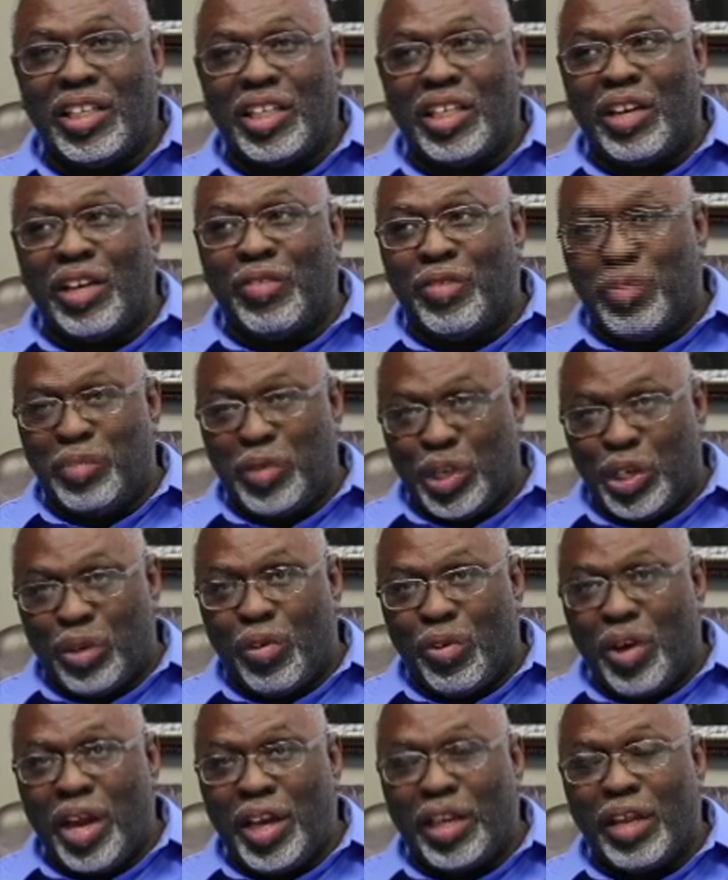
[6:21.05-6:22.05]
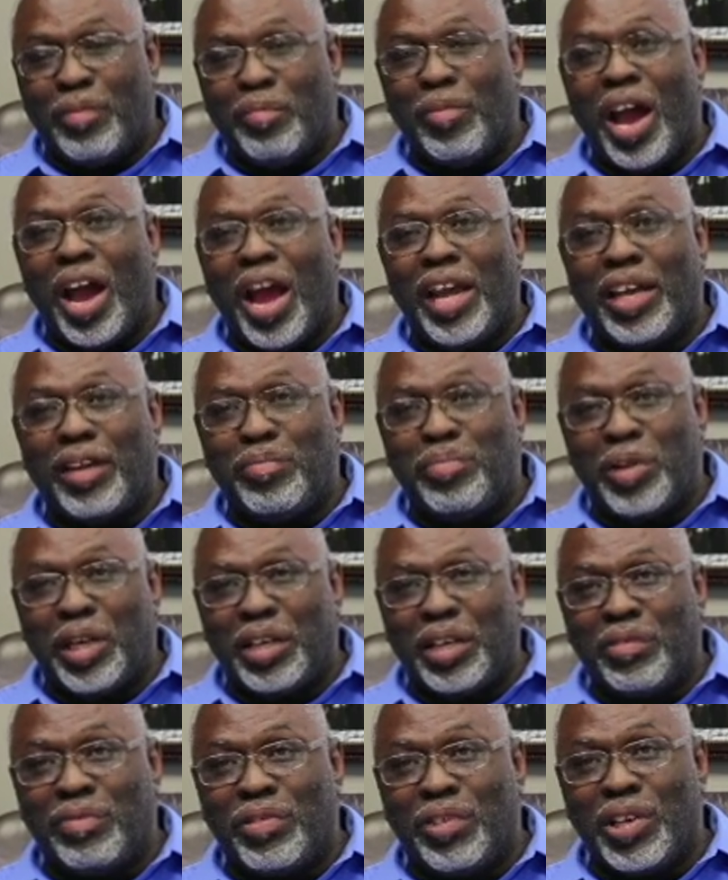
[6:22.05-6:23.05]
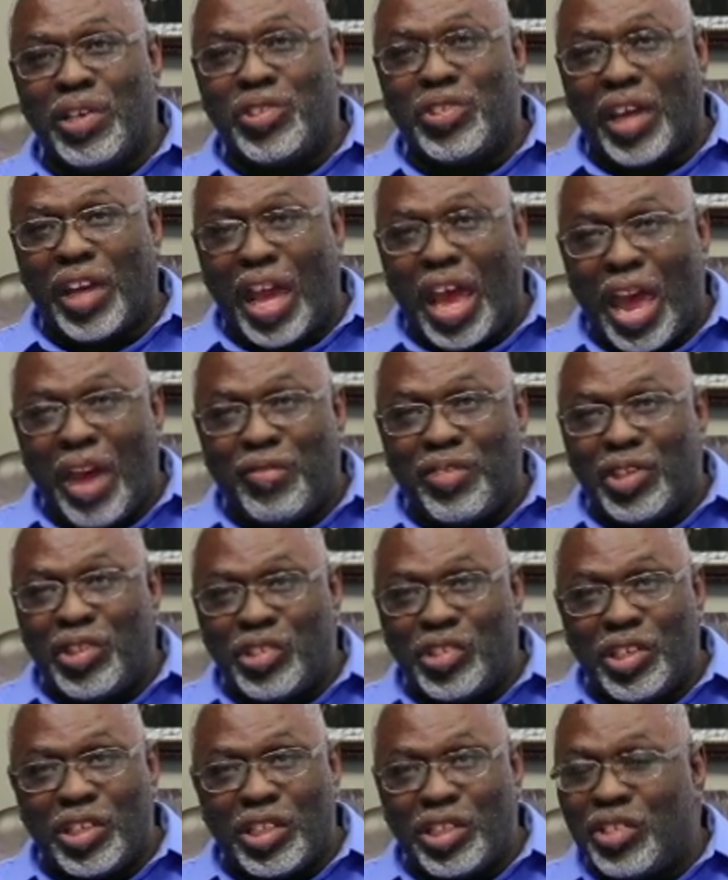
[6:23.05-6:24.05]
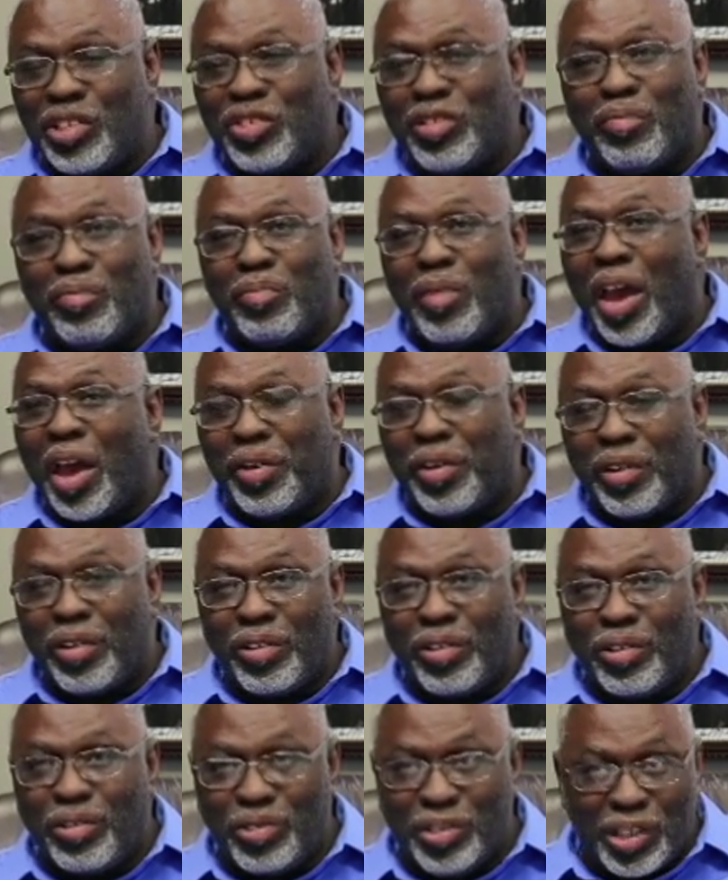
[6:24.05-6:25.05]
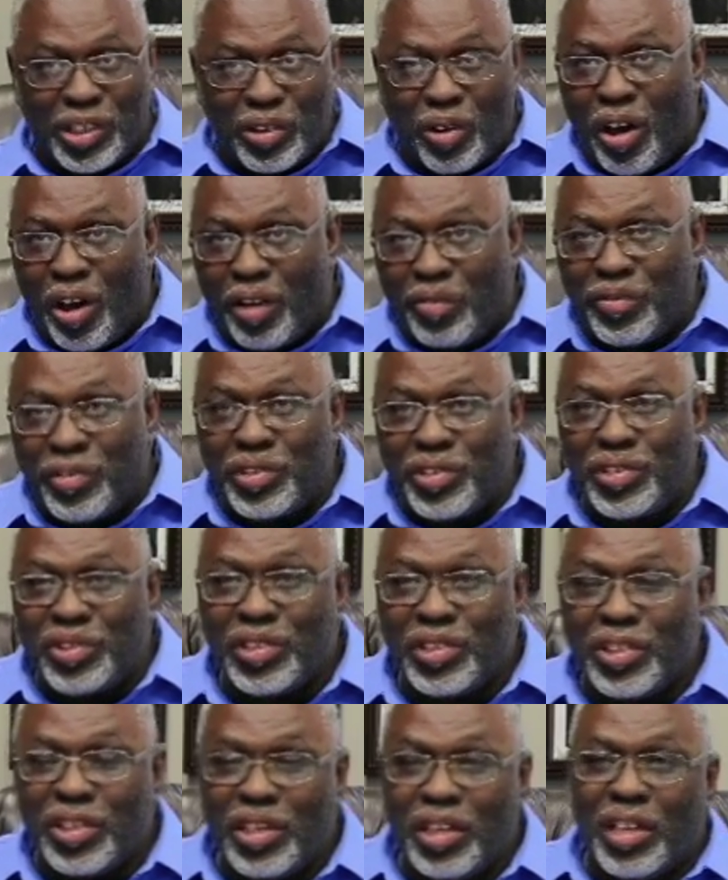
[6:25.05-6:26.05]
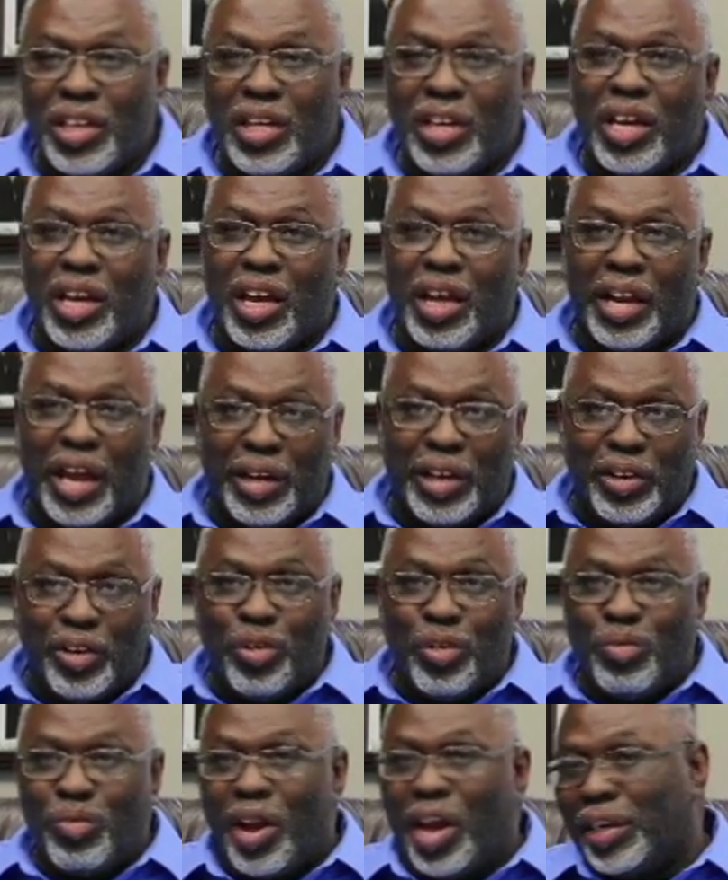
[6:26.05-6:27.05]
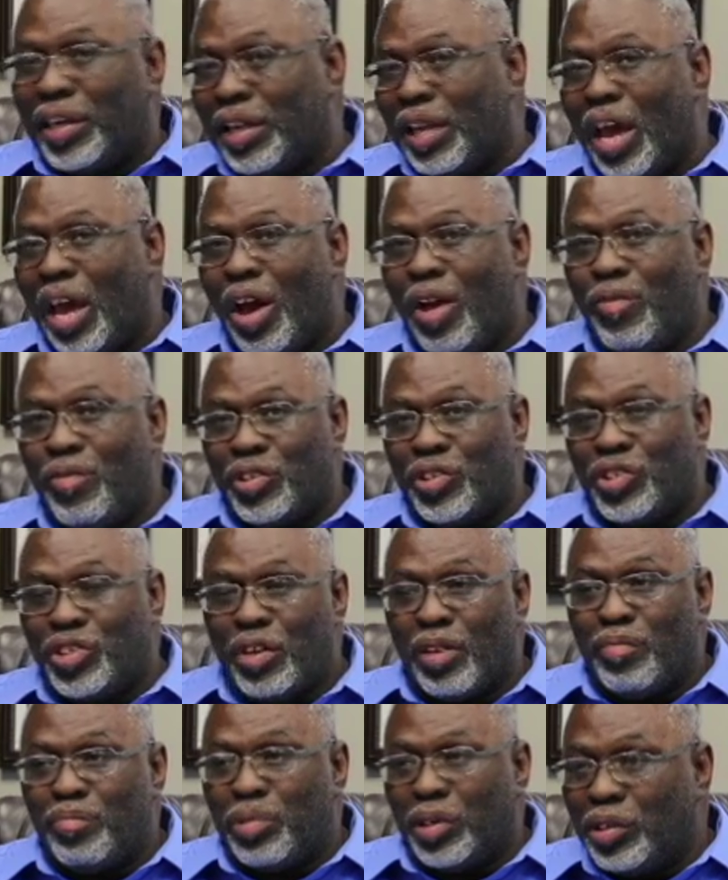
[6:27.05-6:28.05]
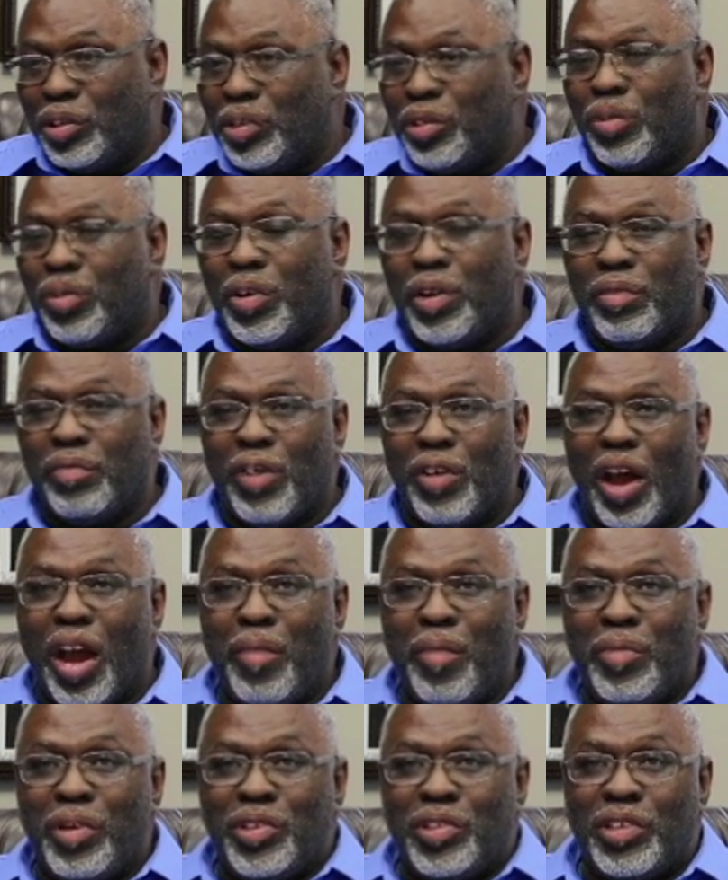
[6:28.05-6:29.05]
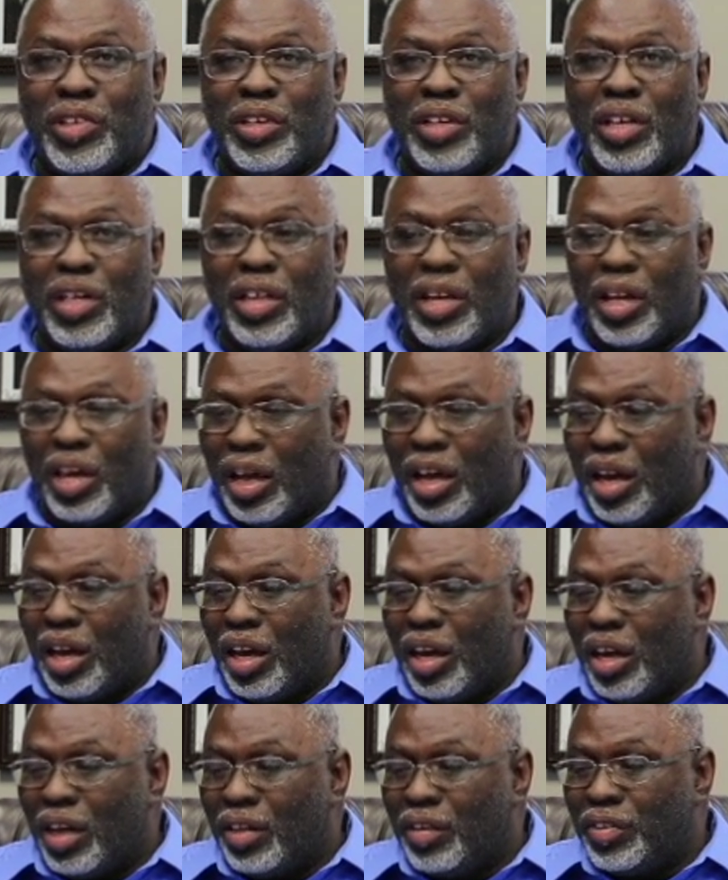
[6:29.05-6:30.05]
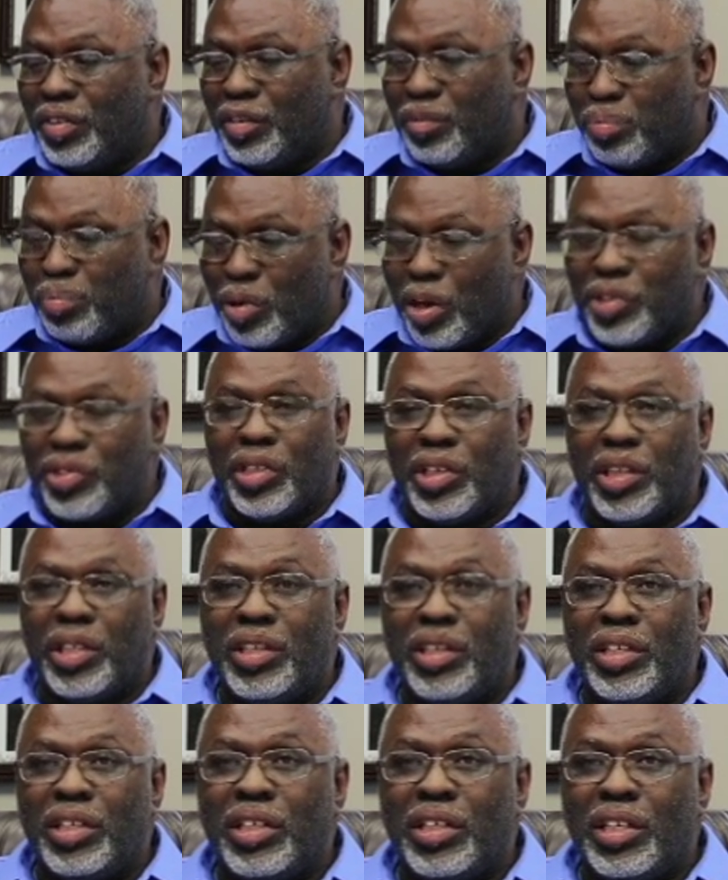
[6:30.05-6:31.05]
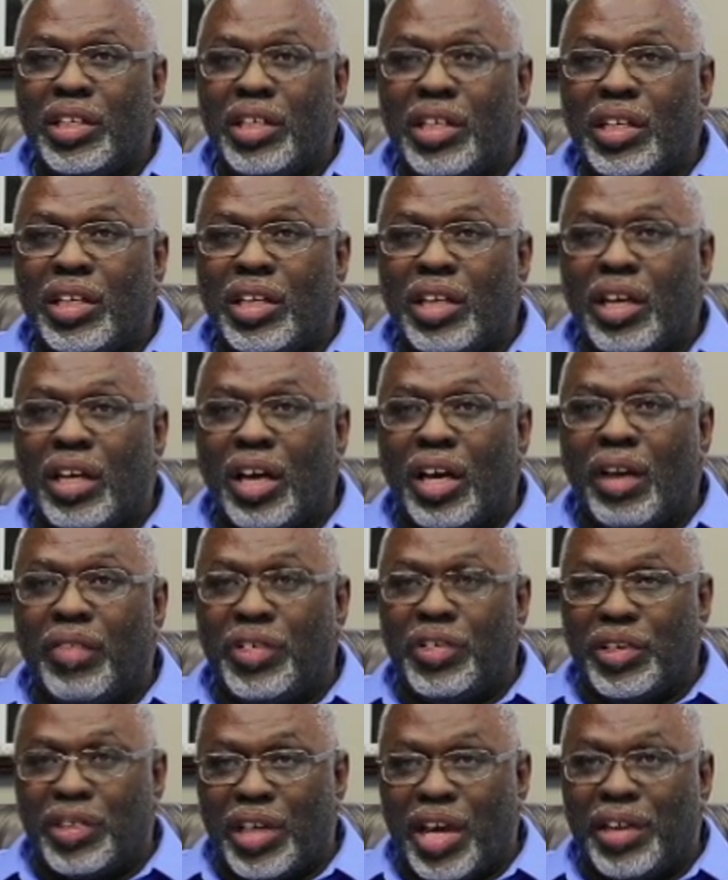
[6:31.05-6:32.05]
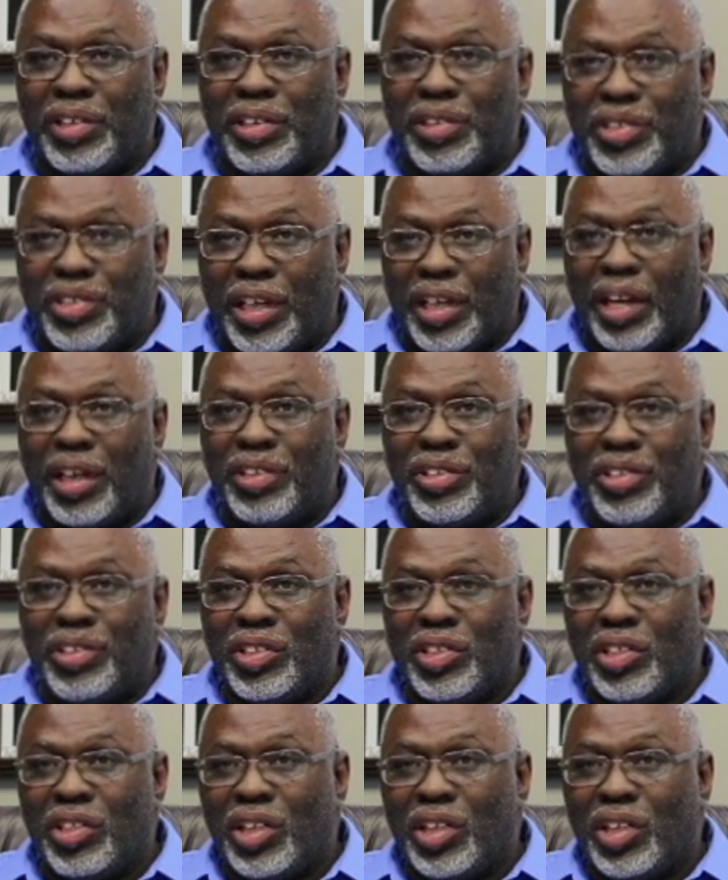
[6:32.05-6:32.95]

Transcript: It would be great, in my opinion, for us to have an agenda. It doesn't matter who's in office. And I know right now with some political environments, the President of the United States